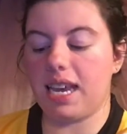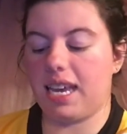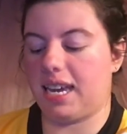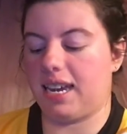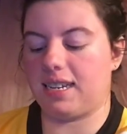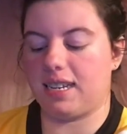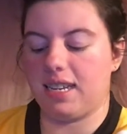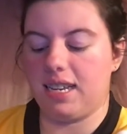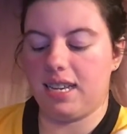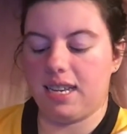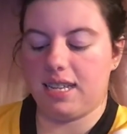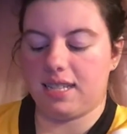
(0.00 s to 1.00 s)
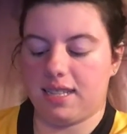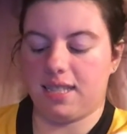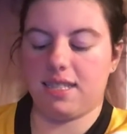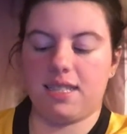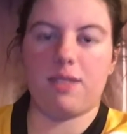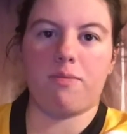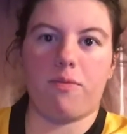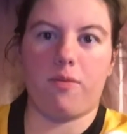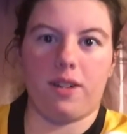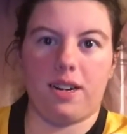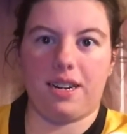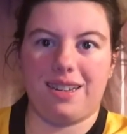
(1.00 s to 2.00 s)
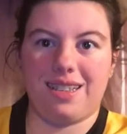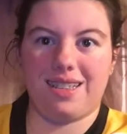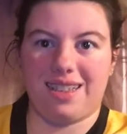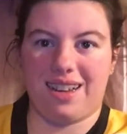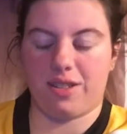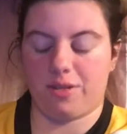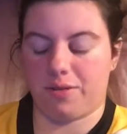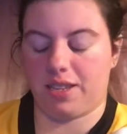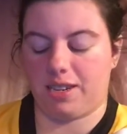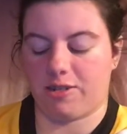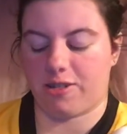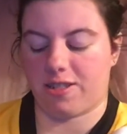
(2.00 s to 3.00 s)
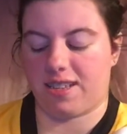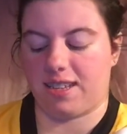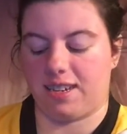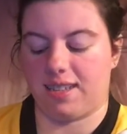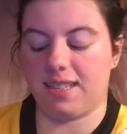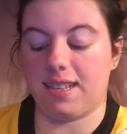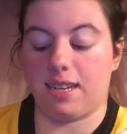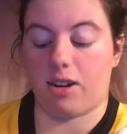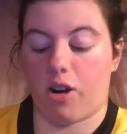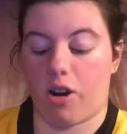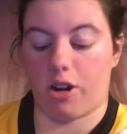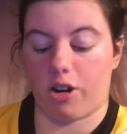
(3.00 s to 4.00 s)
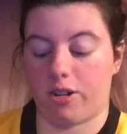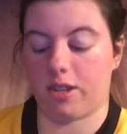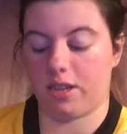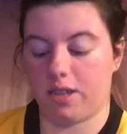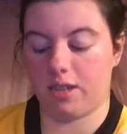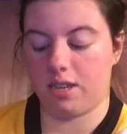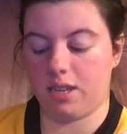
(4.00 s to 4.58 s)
and this one sounds really interesting. It is an arc,